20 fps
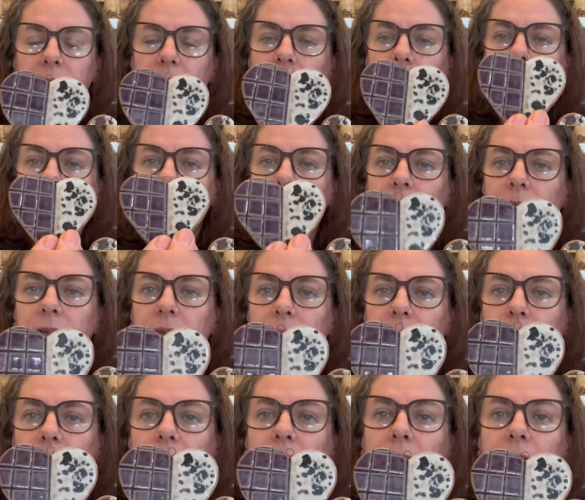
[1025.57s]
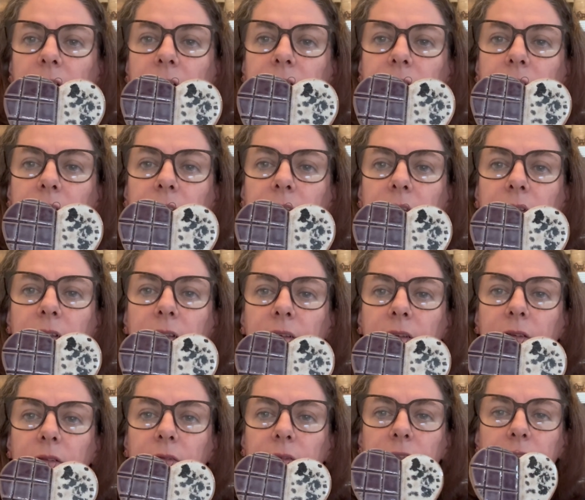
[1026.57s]
And I like the effect
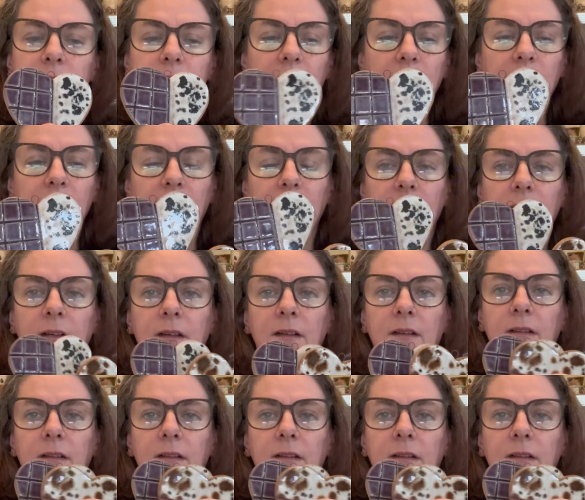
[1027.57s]
of the checker.